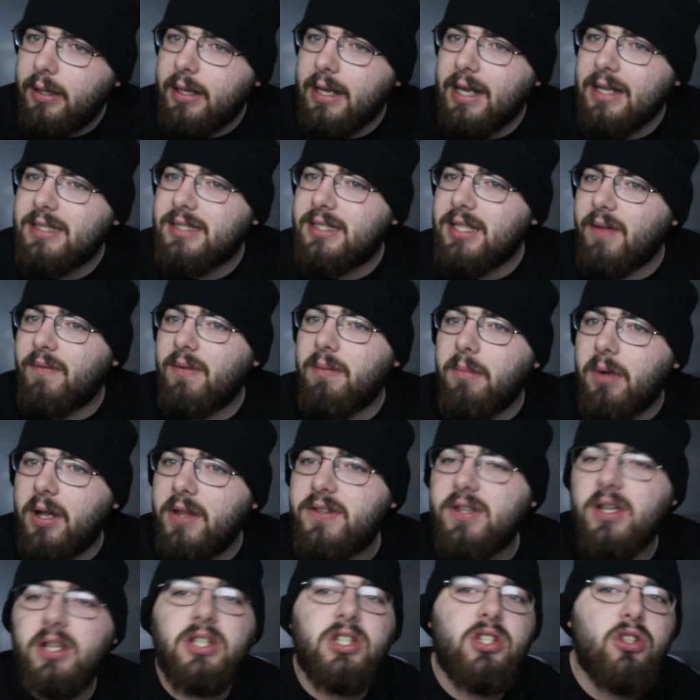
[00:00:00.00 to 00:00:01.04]
at 7
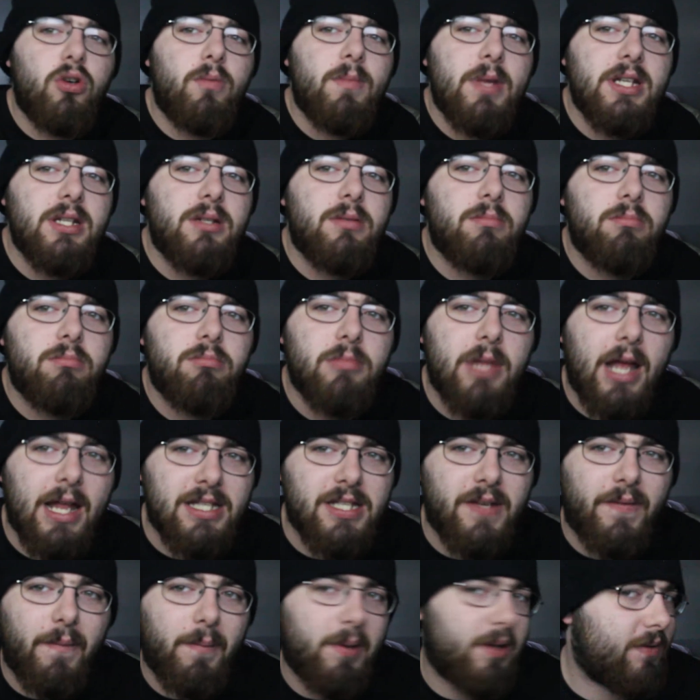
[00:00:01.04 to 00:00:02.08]
months, a human at
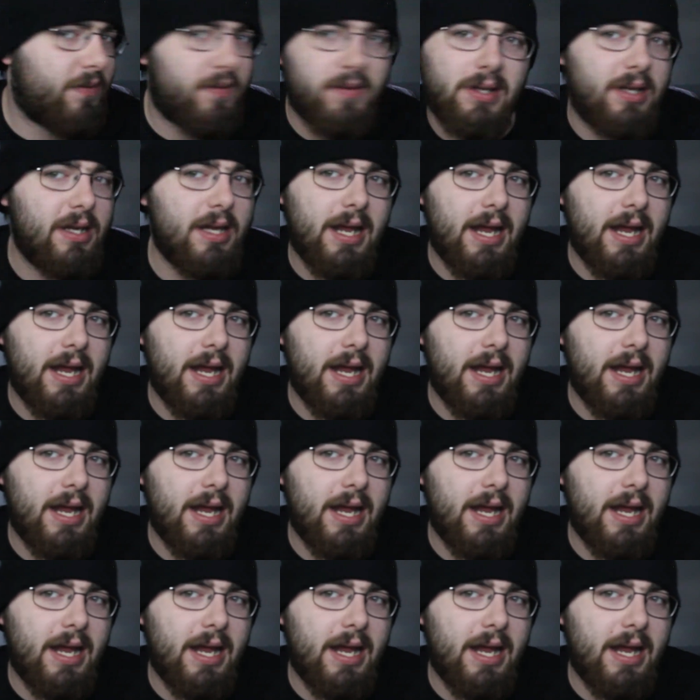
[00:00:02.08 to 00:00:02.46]
7 months,